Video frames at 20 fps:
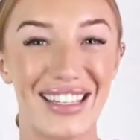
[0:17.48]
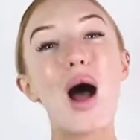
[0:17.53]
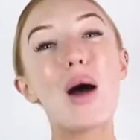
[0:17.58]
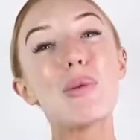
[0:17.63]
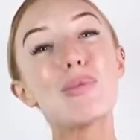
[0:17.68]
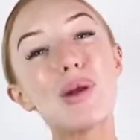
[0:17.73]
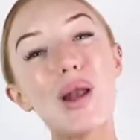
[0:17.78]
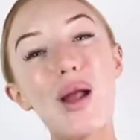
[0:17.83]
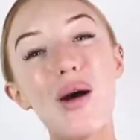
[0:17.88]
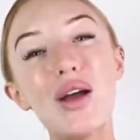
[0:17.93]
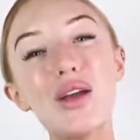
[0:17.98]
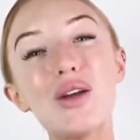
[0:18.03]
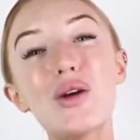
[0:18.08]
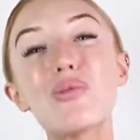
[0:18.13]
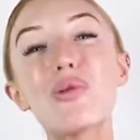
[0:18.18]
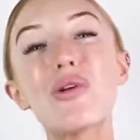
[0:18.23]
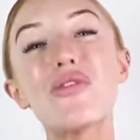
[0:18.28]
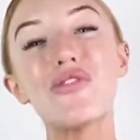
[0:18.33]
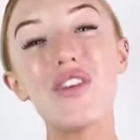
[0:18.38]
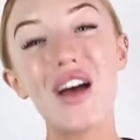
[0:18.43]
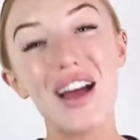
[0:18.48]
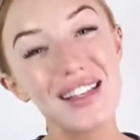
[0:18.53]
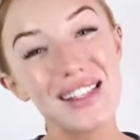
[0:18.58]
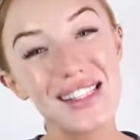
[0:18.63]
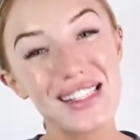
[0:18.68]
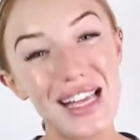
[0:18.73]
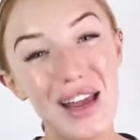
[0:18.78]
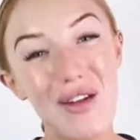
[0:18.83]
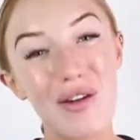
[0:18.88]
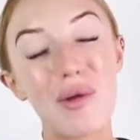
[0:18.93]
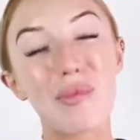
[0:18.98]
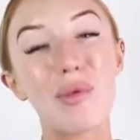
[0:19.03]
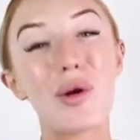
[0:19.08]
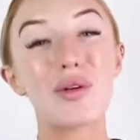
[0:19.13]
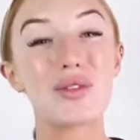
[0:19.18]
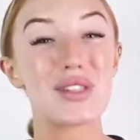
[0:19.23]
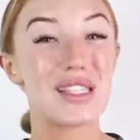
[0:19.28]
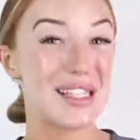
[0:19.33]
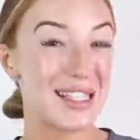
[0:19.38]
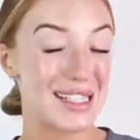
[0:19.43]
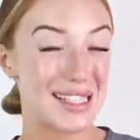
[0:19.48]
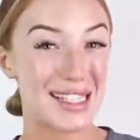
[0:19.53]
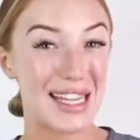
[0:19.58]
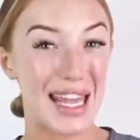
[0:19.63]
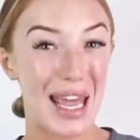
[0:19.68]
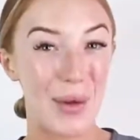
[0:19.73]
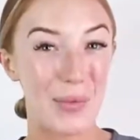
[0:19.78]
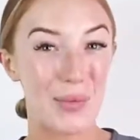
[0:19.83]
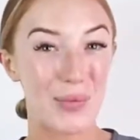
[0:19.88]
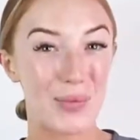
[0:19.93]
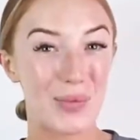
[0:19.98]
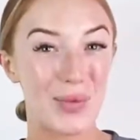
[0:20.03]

Apply your preferred serum onto the skin.